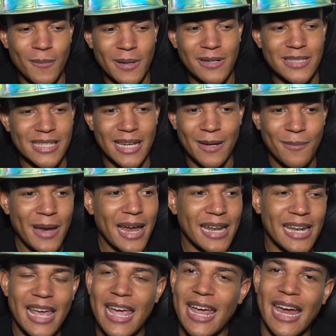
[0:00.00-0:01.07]
But I was like, man,
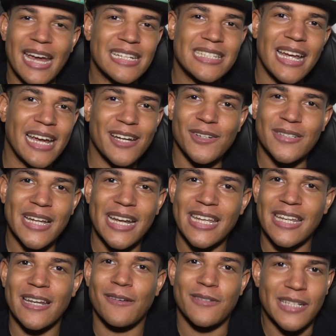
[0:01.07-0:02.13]
it's not entertaining
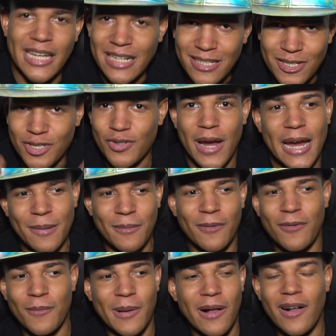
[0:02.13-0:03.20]
enough to like distract me
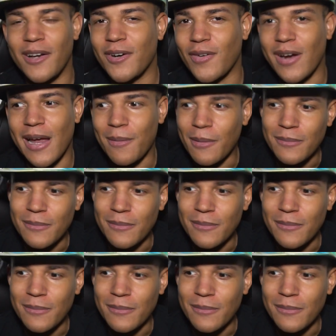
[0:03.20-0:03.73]
from how hungry I am.